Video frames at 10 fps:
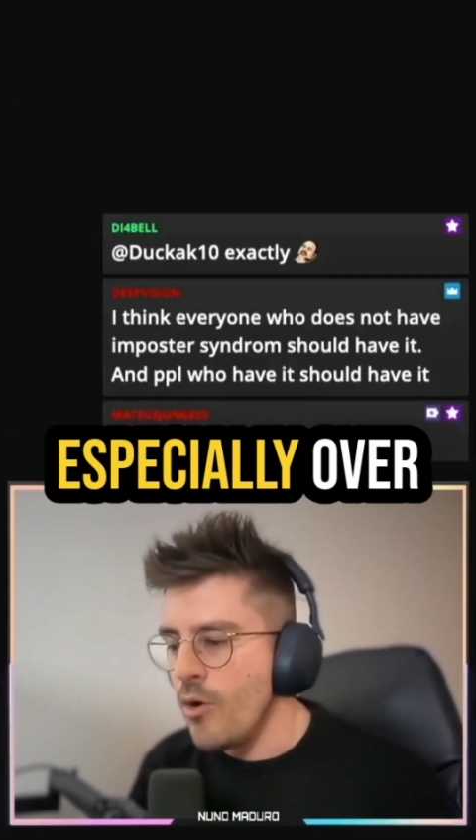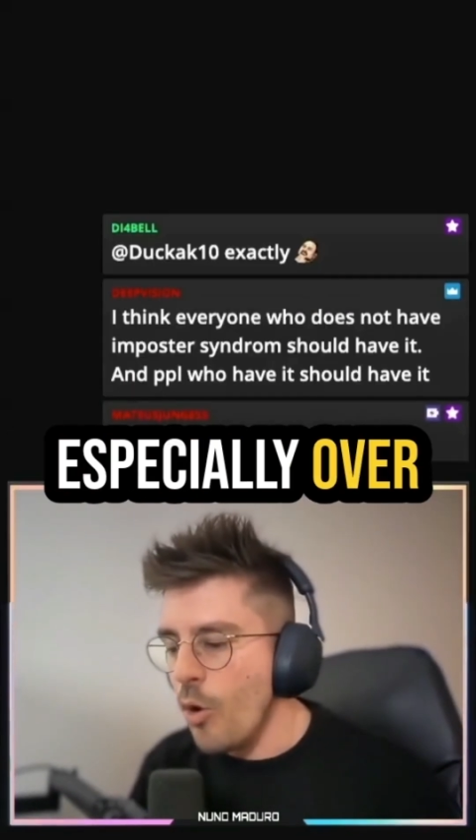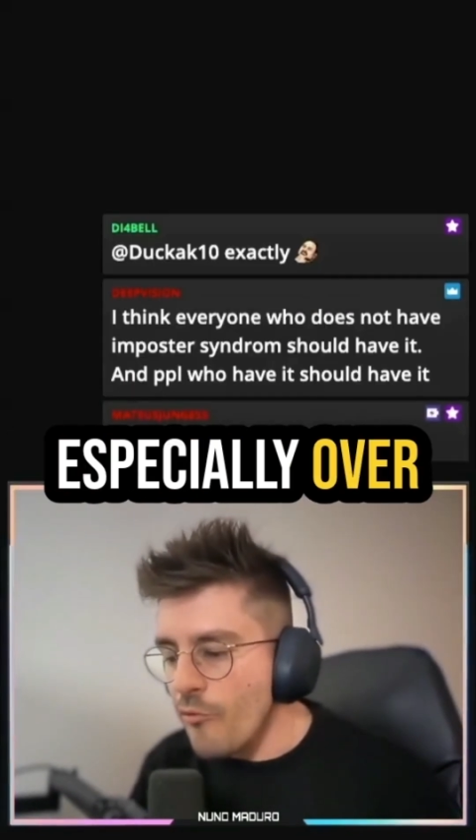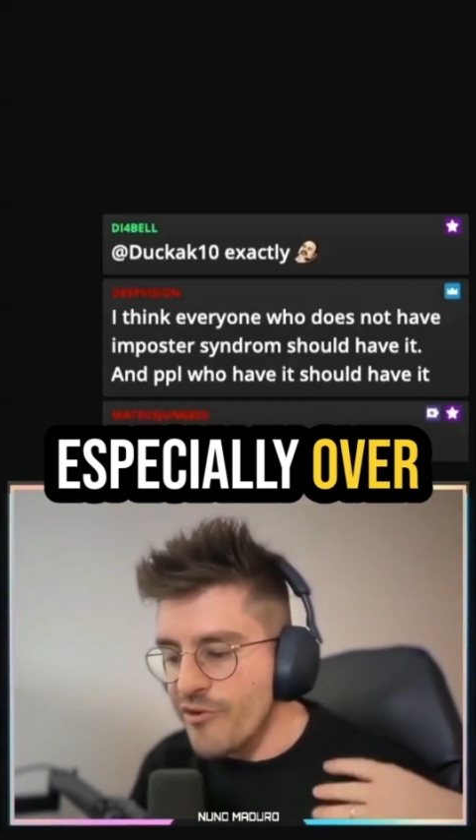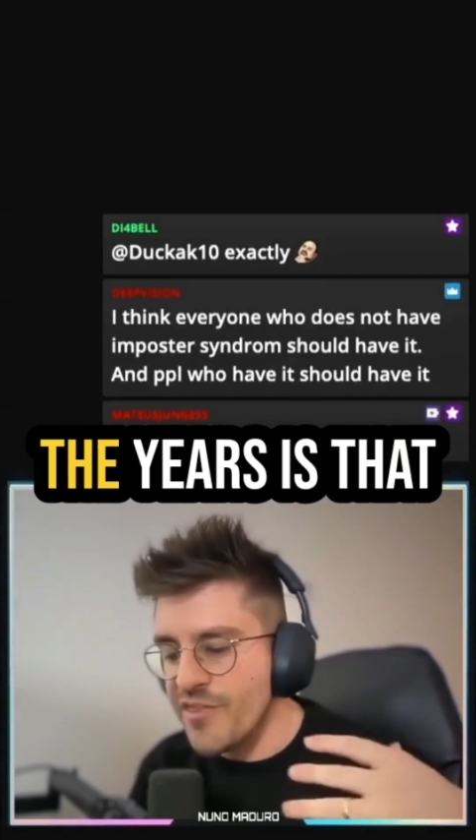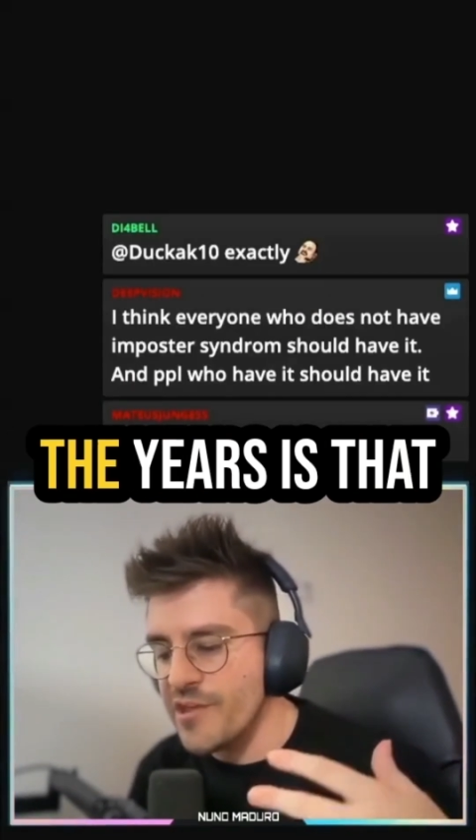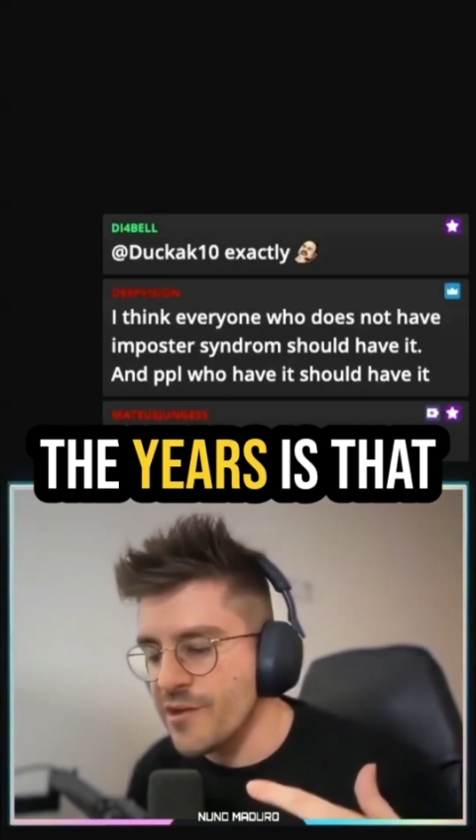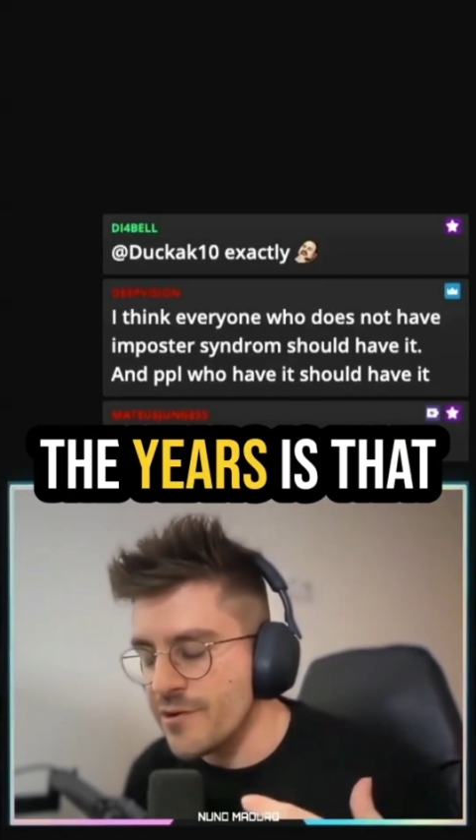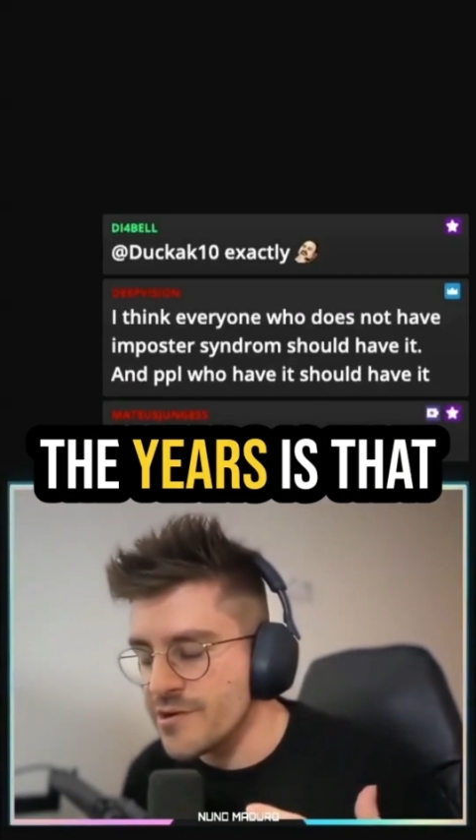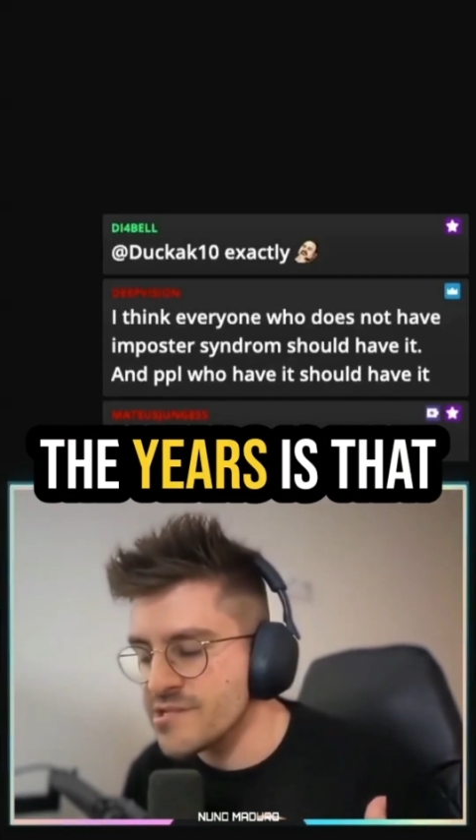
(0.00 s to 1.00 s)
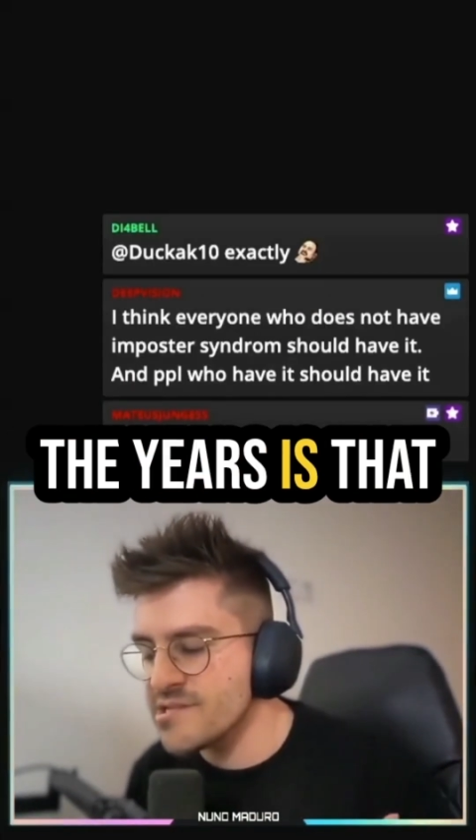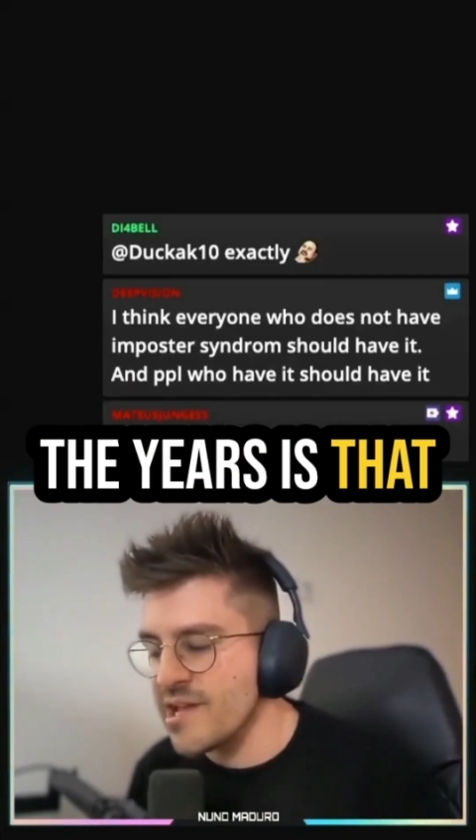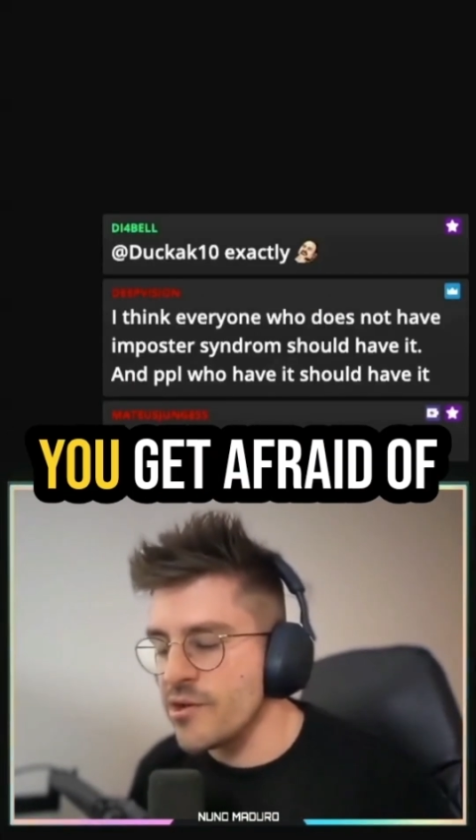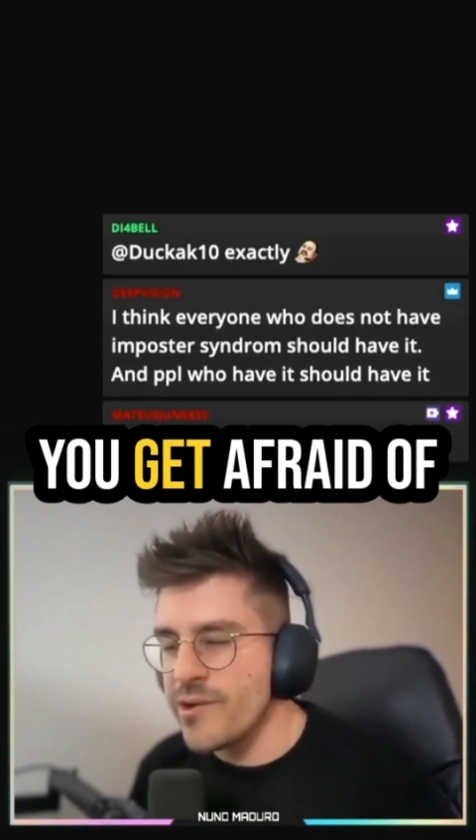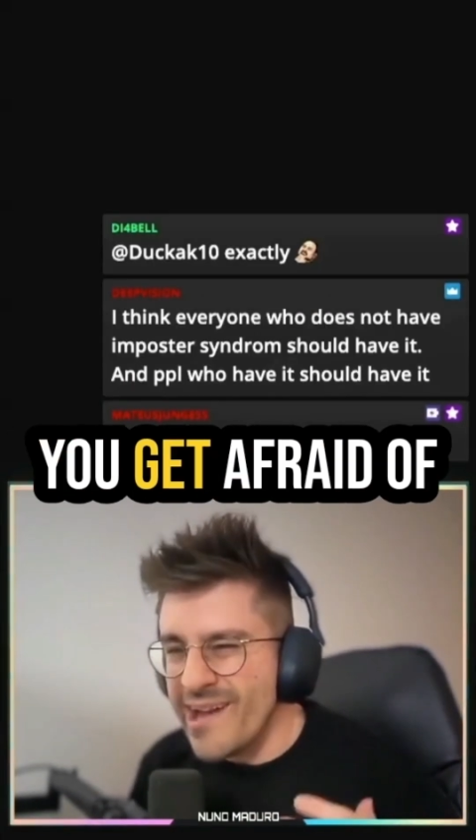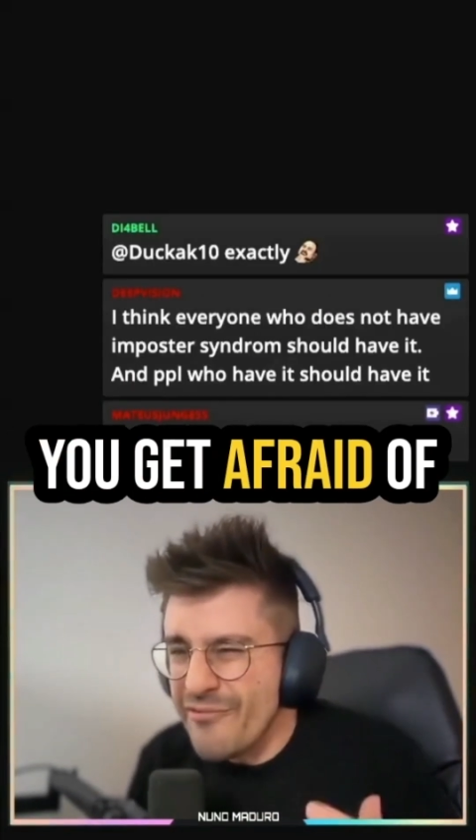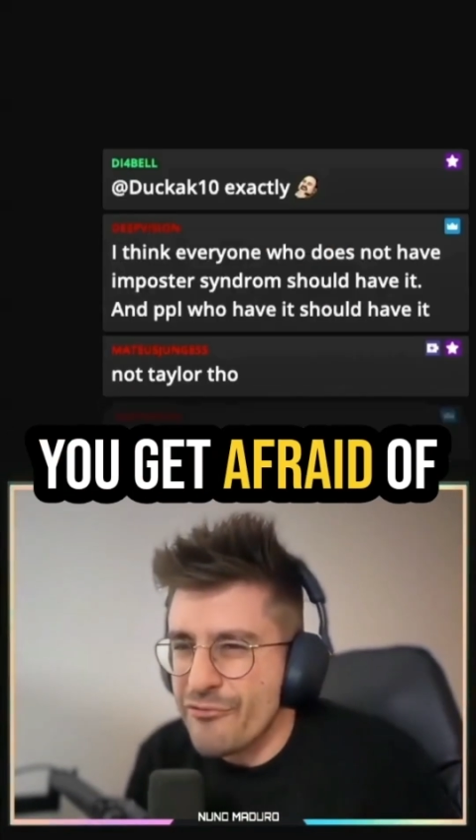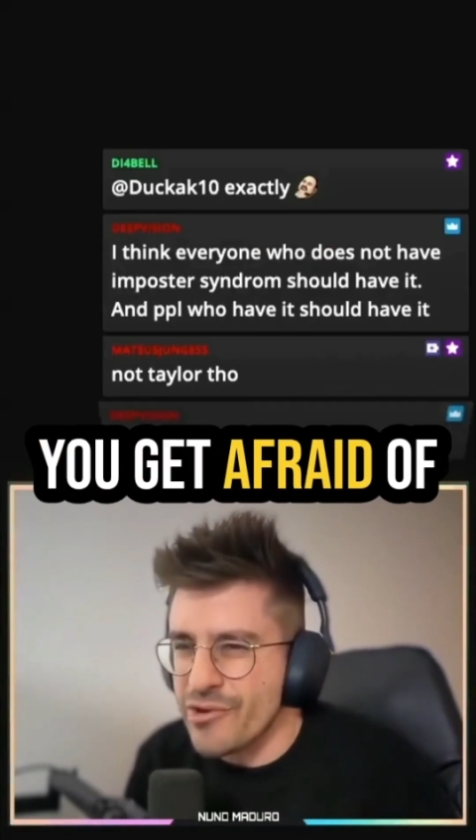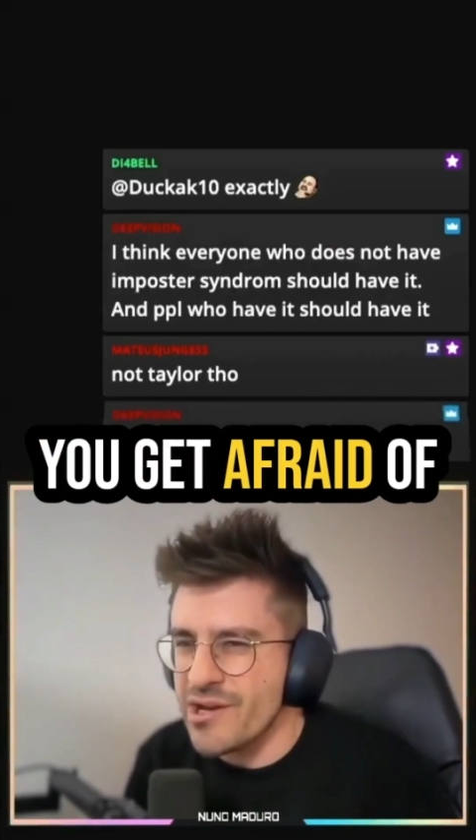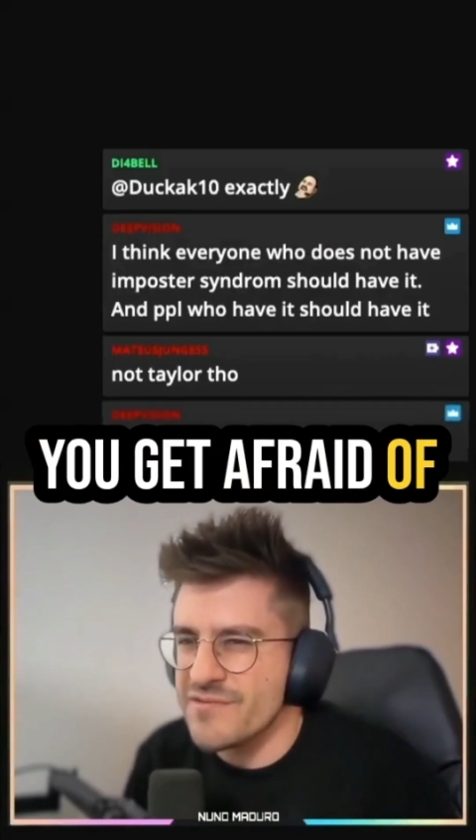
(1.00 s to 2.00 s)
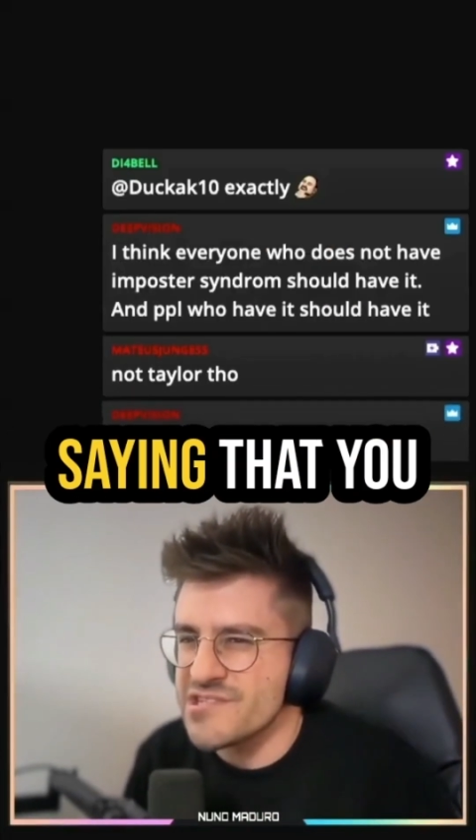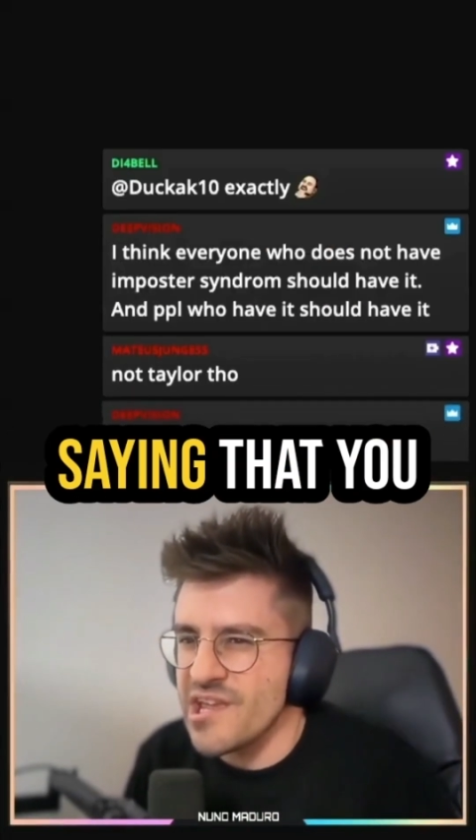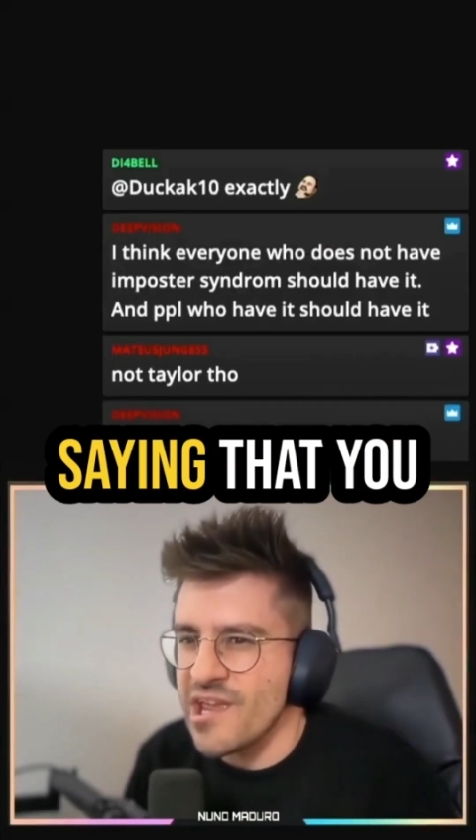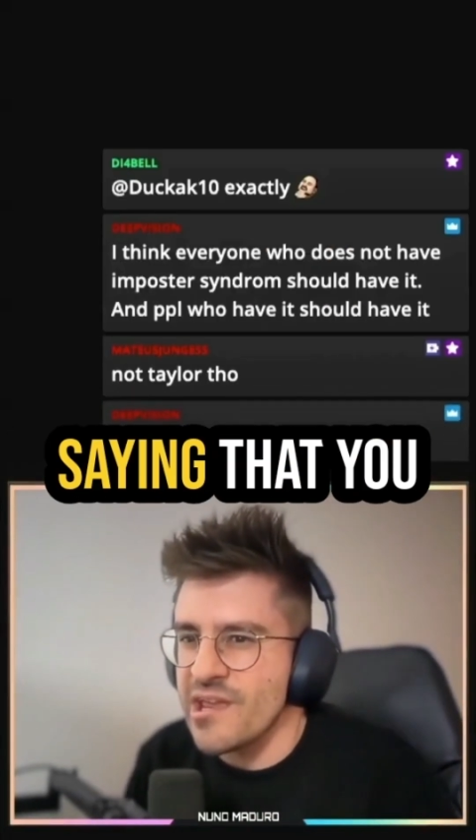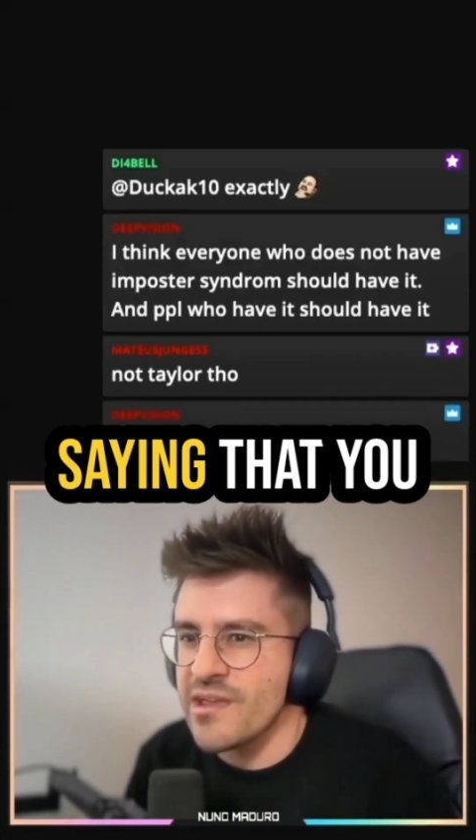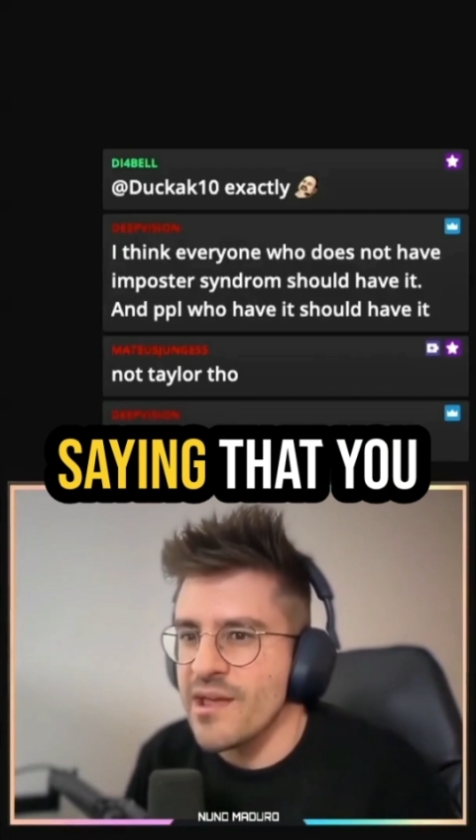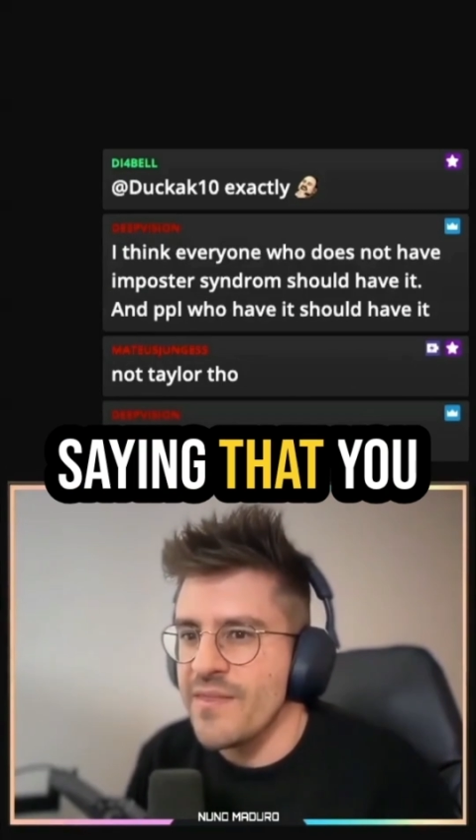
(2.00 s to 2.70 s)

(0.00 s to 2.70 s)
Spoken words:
over the years, is that you get afraid of saying